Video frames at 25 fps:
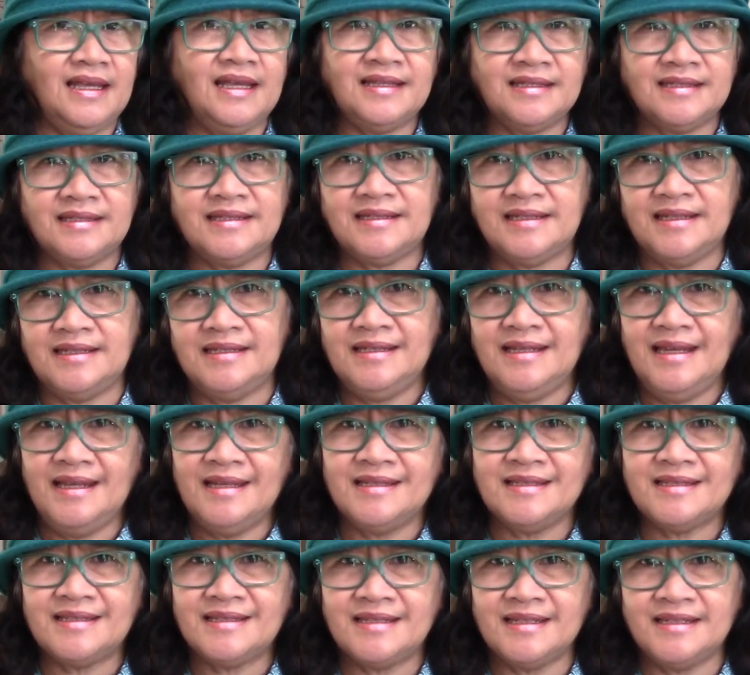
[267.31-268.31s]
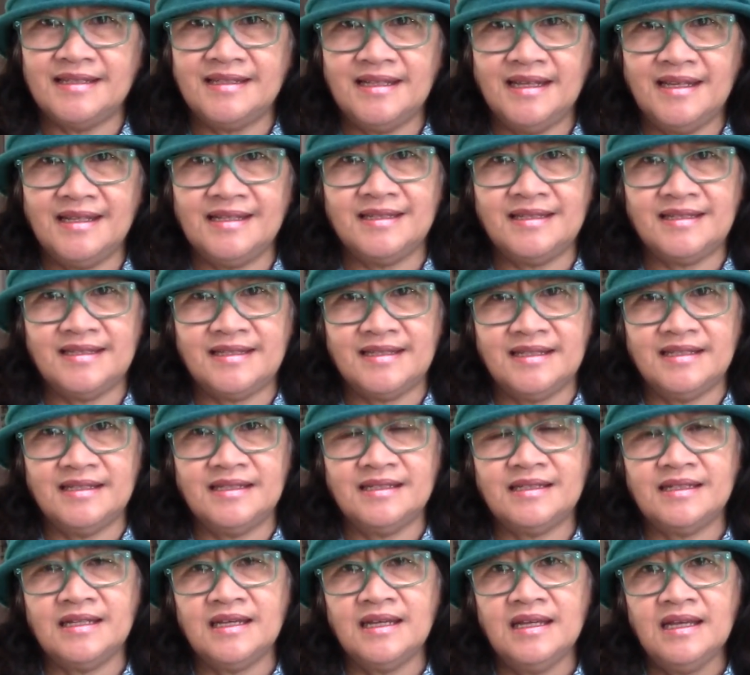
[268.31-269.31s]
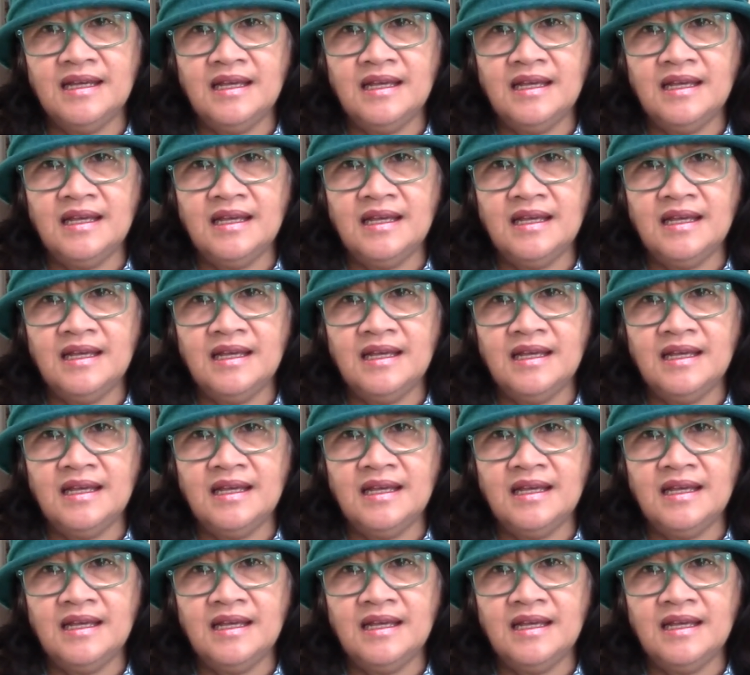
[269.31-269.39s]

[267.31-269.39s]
instant, instant, instant.